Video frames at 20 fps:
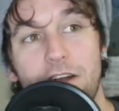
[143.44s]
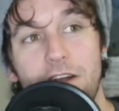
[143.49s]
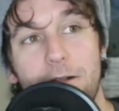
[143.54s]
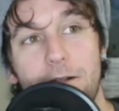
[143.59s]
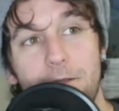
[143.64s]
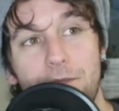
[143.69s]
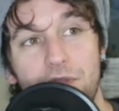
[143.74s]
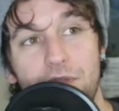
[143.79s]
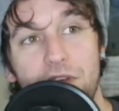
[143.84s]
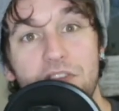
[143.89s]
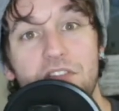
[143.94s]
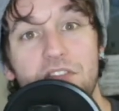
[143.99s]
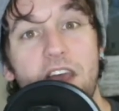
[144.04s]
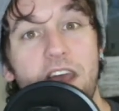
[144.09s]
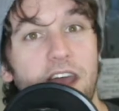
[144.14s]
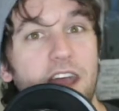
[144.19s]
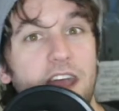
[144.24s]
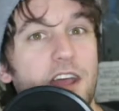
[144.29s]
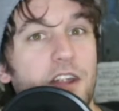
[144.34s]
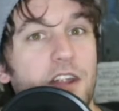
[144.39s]
this
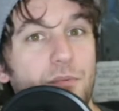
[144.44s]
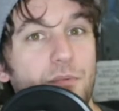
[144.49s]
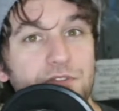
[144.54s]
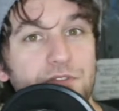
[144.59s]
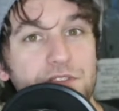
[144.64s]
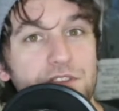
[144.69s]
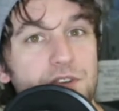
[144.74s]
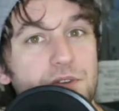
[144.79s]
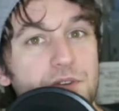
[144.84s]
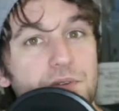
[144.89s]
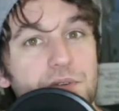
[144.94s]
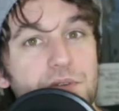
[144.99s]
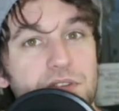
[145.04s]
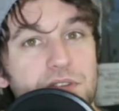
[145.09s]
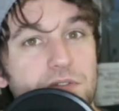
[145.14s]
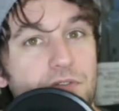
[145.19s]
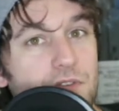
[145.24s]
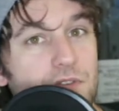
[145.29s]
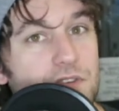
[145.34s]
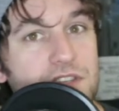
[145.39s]
hand was used for
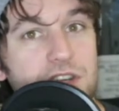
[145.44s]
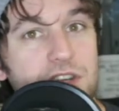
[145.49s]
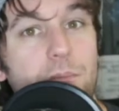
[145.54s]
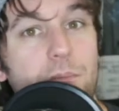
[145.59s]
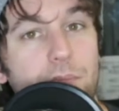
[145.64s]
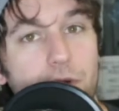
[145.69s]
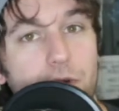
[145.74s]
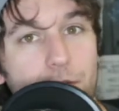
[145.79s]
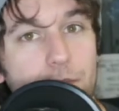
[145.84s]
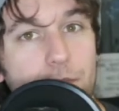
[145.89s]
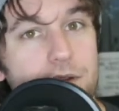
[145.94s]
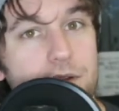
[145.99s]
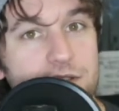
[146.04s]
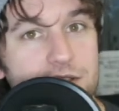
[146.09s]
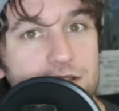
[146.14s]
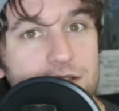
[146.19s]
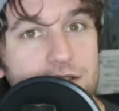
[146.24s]
some purpose.